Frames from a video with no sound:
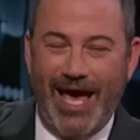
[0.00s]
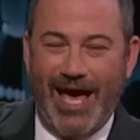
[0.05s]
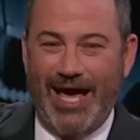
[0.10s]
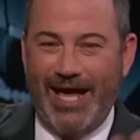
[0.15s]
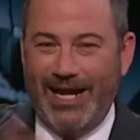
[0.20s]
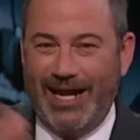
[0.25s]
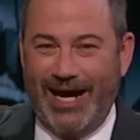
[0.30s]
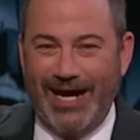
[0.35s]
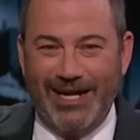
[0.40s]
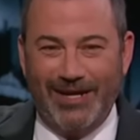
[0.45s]

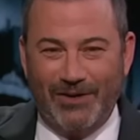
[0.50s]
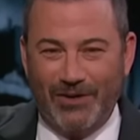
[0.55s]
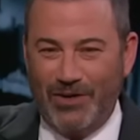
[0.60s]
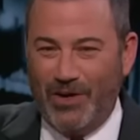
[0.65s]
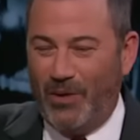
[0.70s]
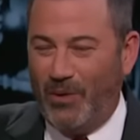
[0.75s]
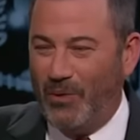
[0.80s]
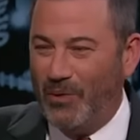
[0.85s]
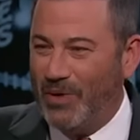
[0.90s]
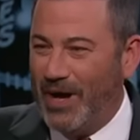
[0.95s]
and I don't
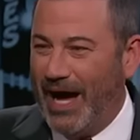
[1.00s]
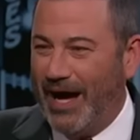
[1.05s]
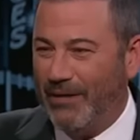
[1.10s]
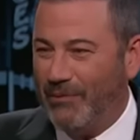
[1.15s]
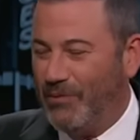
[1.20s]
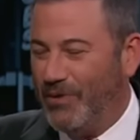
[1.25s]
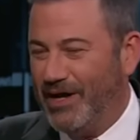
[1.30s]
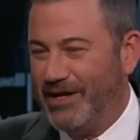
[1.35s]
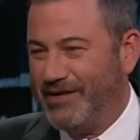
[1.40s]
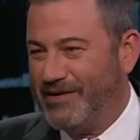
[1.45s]
know
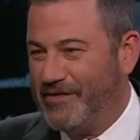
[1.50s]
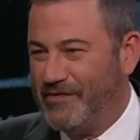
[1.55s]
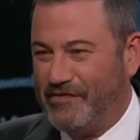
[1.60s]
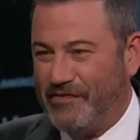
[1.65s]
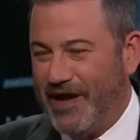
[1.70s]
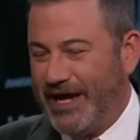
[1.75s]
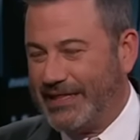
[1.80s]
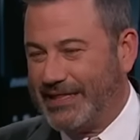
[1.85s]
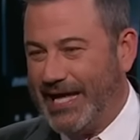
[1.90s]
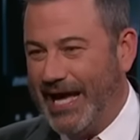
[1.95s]
what
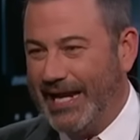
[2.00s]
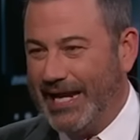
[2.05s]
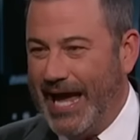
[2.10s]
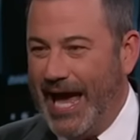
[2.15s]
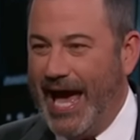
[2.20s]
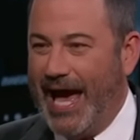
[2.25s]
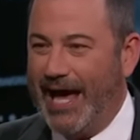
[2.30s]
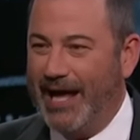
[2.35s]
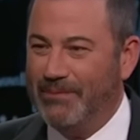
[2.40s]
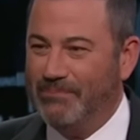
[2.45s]
effect that
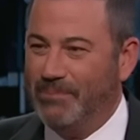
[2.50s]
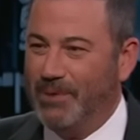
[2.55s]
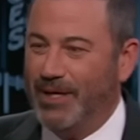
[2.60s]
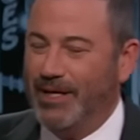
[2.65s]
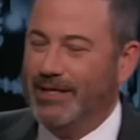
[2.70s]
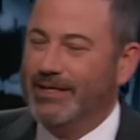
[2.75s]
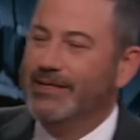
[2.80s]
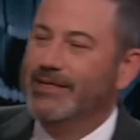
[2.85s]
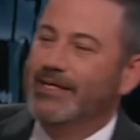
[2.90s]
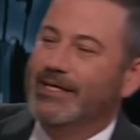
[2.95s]
had,
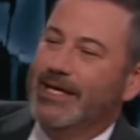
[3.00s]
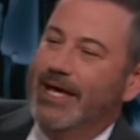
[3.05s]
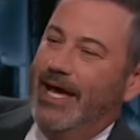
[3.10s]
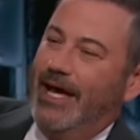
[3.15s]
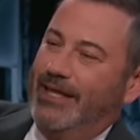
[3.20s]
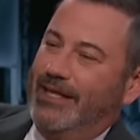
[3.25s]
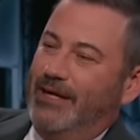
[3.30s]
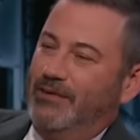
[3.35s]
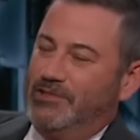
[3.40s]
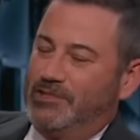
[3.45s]
but
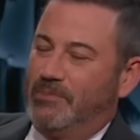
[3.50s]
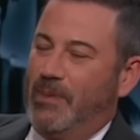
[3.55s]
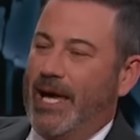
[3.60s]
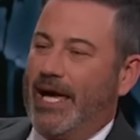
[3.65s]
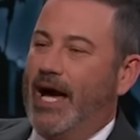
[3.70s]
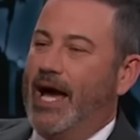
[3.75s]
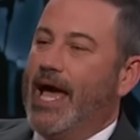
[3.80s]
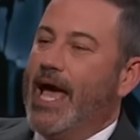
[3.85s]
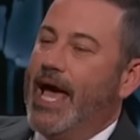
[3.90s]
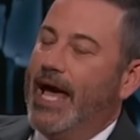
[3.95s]
yeah, that was my guy.